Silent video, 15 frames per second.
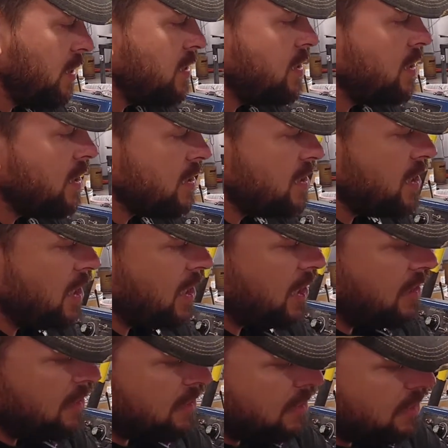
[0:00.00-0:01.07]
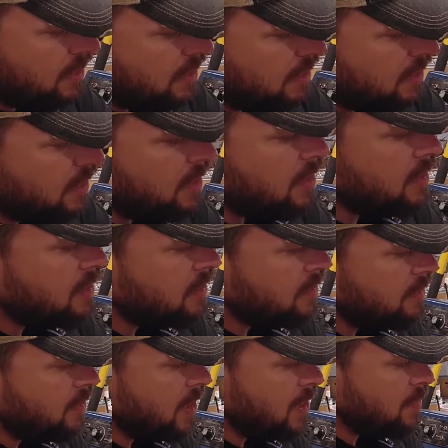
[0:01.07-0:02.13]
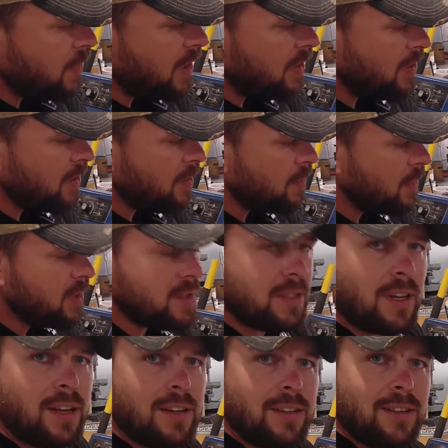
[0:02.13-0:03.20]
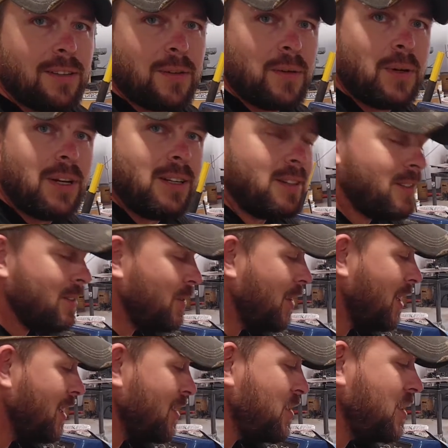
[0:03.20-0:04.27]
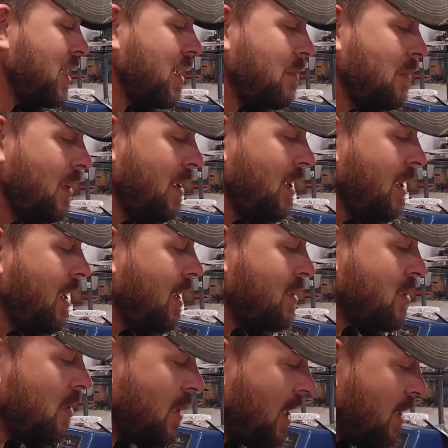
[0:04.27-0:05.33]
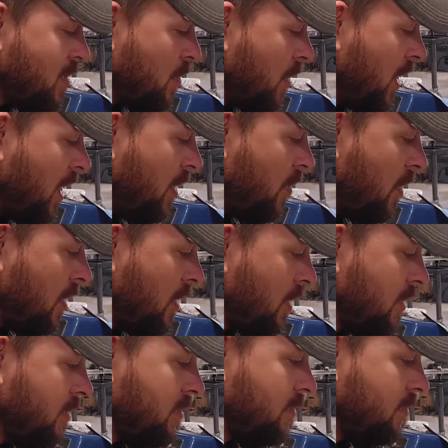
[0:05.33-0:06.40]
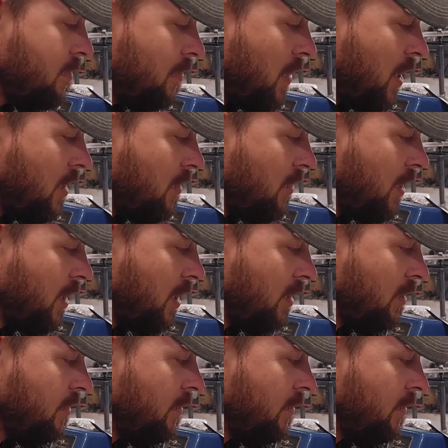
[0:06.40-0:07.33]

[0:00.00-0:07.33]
As you can see, around my thumb is not in the greatest shape. And so that's why we're modifying.